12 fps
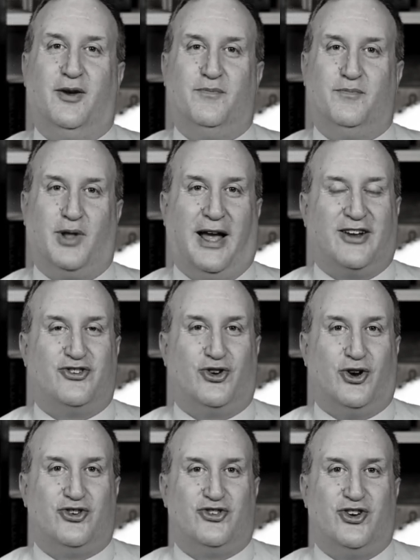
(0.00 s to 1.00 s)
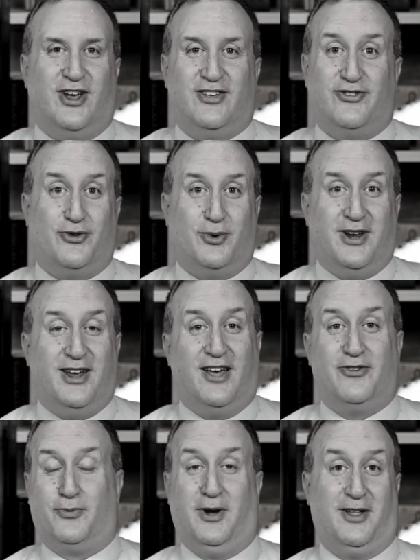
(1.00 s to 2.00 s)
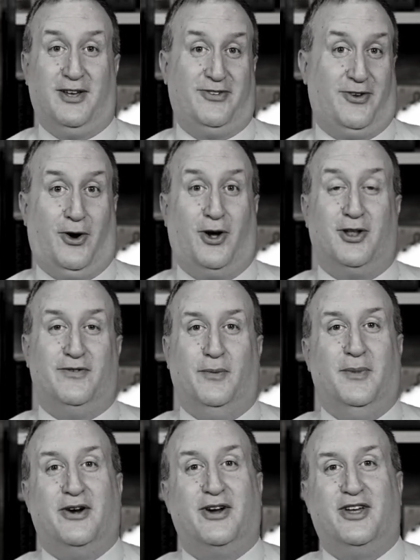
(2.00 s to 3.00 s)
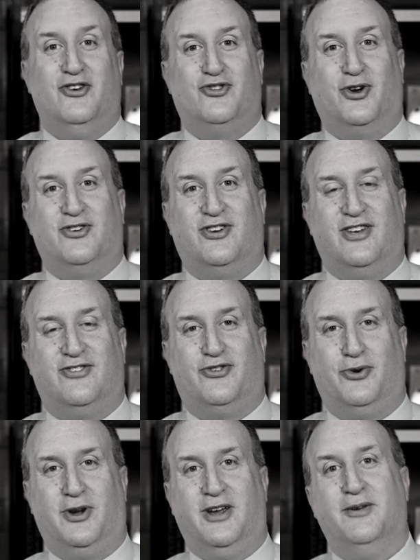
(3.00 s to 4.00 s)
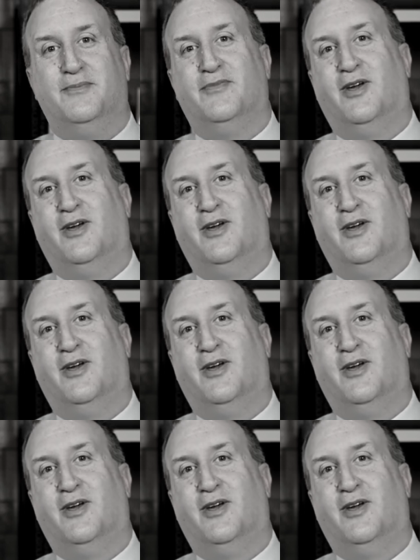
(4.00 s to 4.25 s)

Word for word: Black church history, as well as all of American church history.